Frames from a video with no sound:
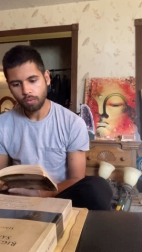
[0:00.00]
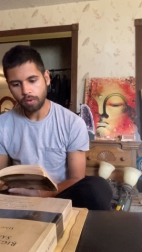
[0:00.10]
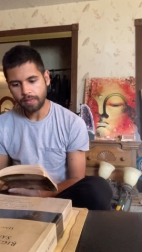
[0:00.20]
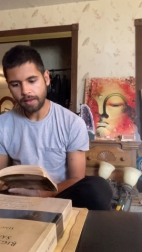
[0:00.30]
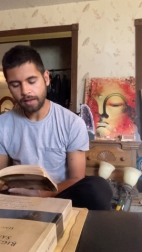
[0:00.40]

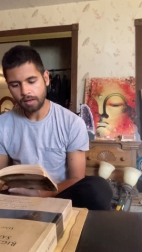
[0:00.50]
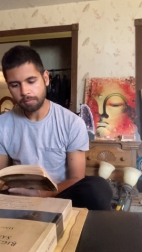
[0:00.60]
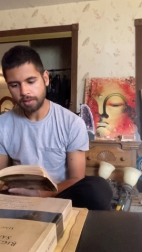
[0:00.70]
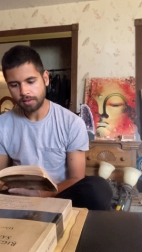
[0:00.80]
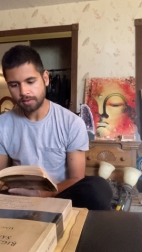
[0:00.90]
When the
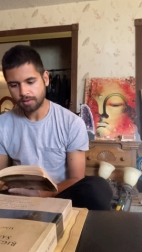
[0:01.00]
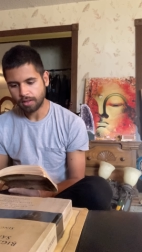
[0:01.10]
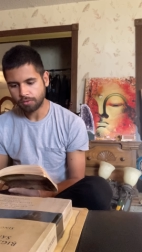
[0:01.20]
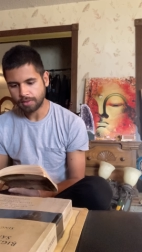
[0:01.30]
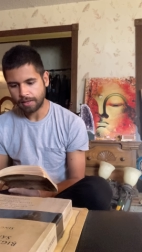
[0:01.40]
enemy is
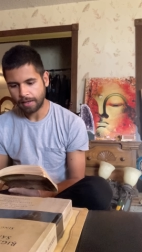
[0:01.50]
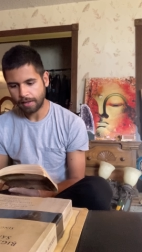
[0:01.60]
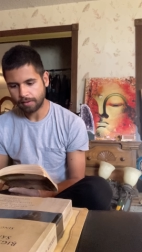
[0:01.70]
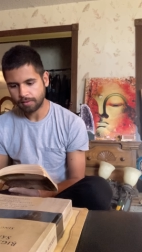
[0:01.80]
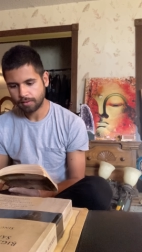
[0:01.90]
close at
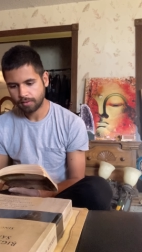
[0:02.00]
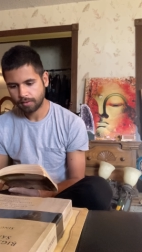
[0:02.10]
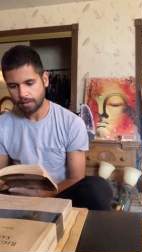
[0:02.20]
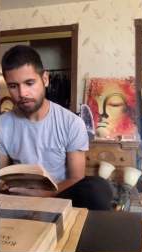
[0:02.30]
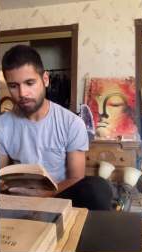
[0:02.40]
hand
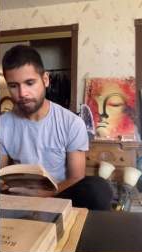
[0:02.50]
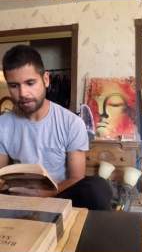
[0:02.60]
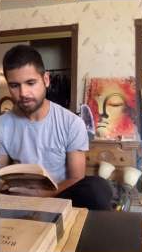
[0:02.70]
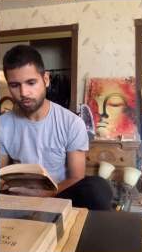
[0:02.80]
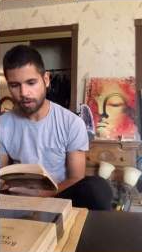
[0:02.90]
and
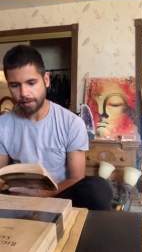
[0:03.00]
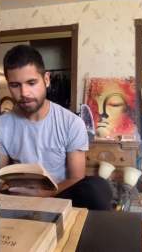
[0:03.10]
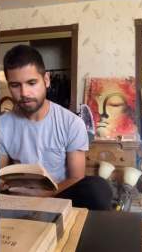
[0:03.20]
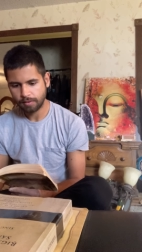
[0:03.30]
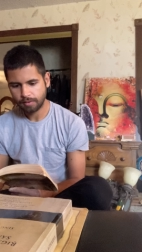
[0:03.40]
remains
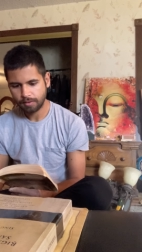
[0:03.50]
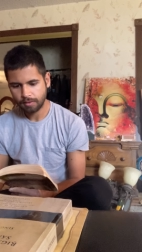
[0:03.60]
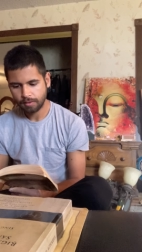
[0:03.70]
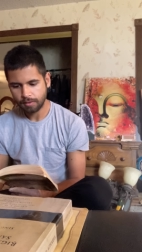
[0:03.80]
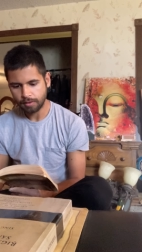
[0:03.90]
quiet,
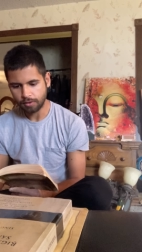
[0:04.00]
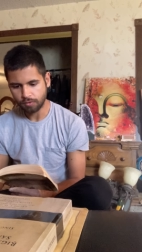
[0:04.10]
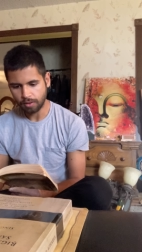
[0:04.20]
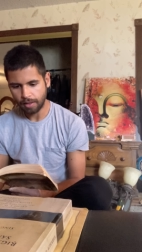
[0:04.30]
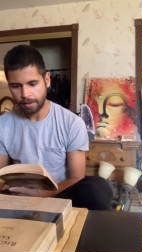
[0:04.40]
he is
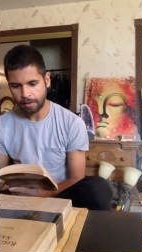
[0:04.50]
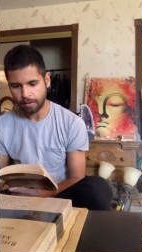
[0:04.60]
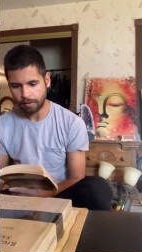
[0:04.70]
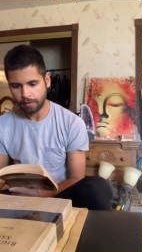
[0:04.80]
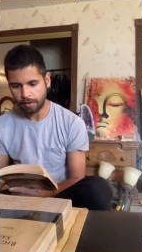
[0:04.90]

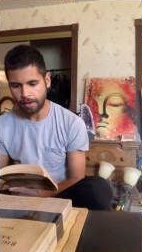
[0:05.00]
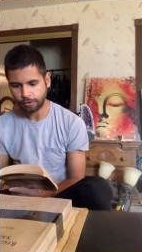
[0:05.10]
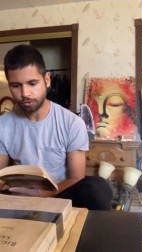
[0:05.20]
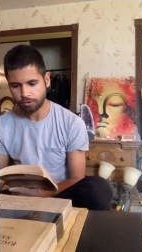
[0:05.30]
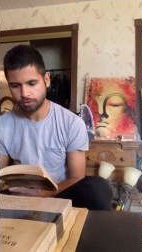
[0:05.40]
relying on the
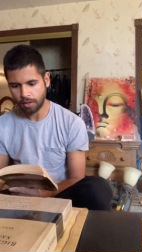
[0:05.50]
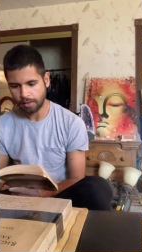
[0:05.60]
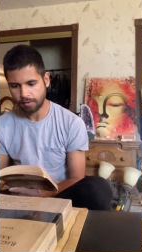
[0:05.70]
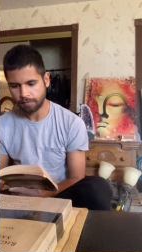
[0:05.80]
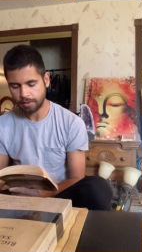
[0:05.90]
natural
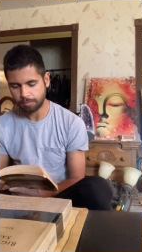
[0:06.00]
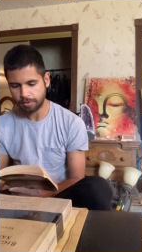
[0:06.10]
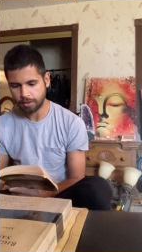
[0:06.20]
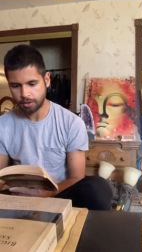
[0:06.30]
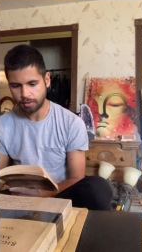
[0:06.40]
strength of his
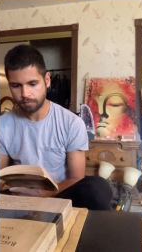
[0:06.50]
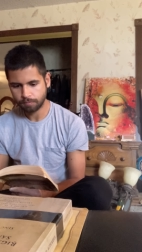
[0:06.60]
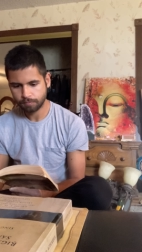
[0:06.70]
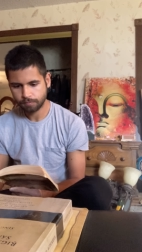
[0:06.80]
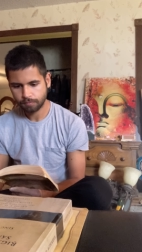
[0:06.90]
position.
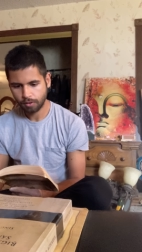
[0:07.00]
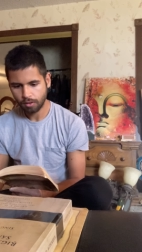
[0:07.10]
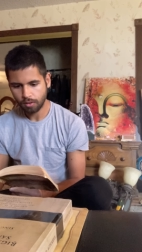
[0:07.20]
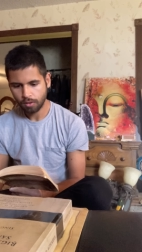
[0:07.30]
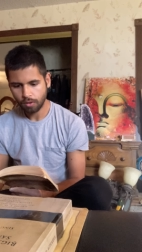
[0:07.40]

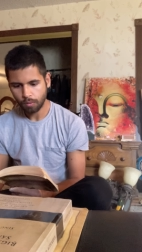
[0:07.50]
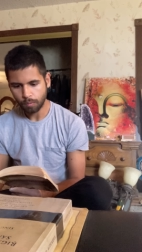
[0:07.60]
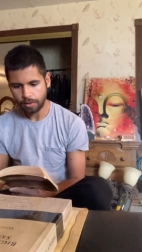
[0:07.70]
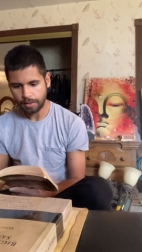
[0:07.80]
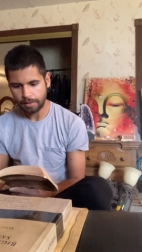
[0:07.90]

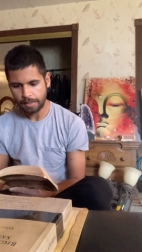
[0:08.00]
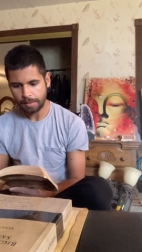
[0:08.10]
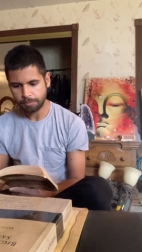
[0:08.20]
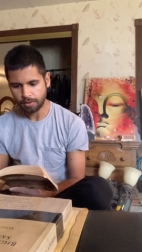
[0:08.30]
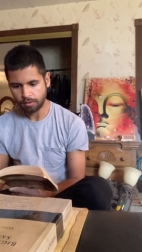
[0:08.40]
When he
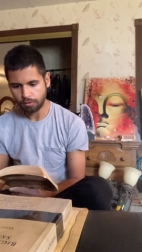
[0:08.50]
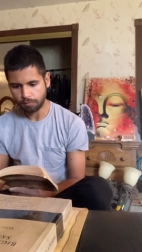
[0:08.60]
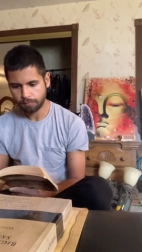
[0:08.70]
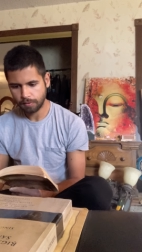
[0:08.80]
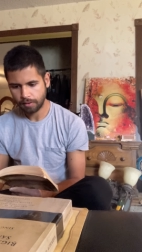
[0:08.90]
keeps
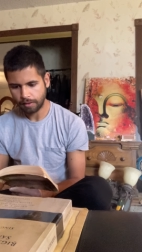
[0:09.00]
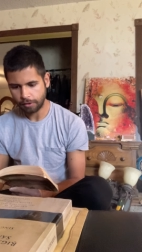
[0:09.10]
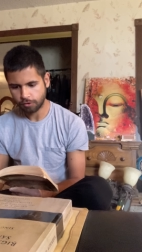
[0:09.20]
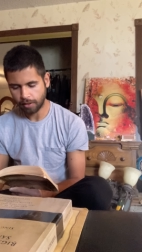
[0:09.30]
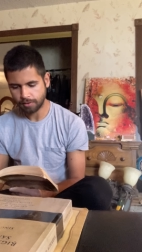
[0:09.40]
aloof
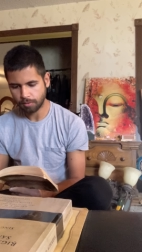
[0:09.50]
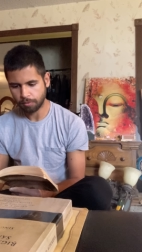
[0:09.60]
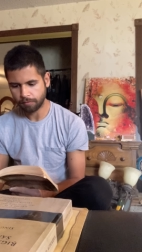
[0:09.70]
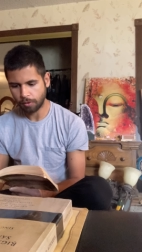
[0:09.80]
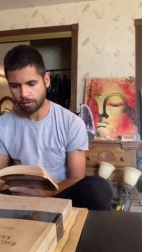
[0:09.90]
and tries to
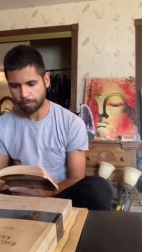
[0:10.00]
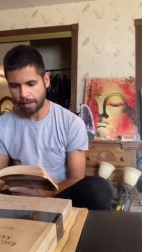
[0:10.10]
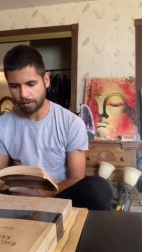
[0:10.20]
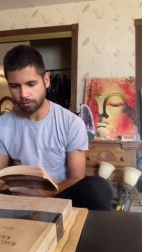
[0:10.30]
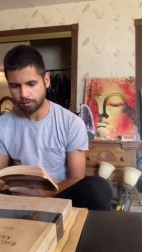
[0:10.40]
provoke a
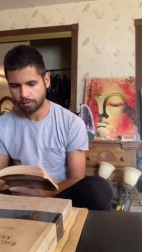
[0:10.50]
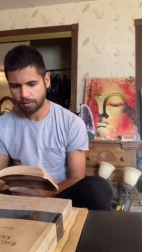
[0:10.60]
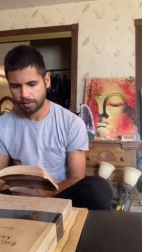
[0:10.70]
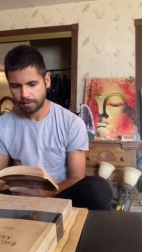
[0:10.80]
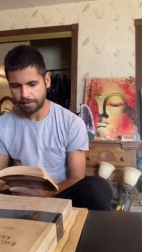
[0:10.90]
battle,
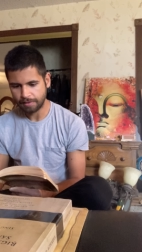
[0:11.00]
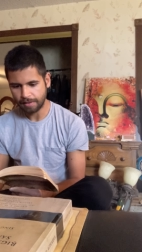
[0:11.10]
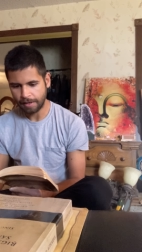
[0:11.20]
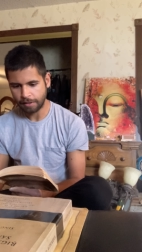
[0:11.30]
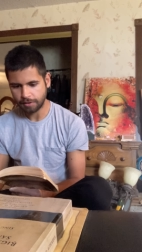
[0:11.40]
he
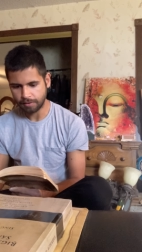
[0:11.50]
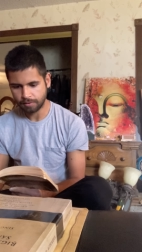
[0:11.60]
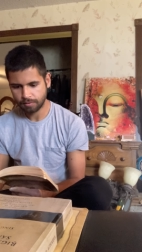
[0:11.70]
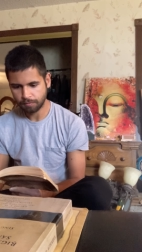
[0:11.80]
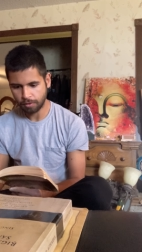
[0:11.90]
is
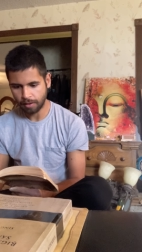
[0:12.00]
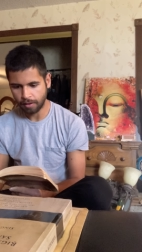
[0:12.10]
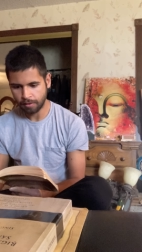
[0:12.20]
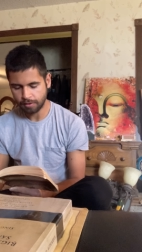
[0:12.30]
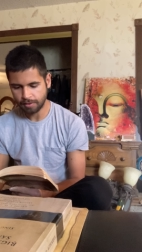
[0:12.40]
anxious for the
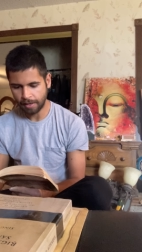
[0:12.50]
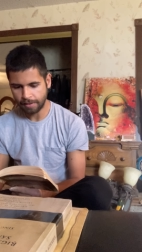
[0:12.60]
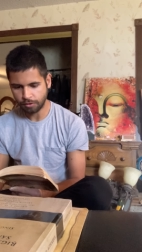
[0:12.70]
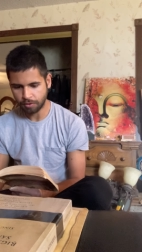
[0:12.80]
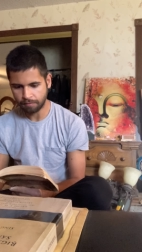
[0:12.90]
other
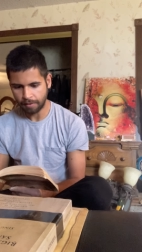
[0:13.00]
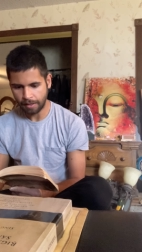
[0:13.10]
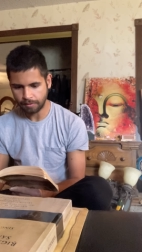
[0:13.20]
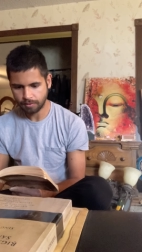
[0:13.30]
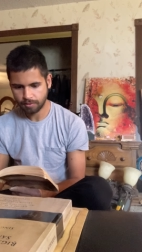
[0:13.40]
side to
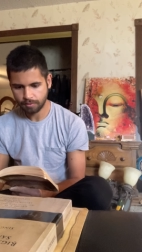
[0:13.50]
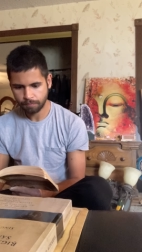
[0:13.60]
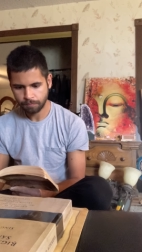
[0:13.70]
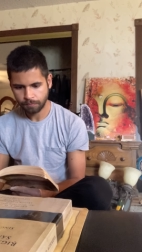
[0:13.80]
advance.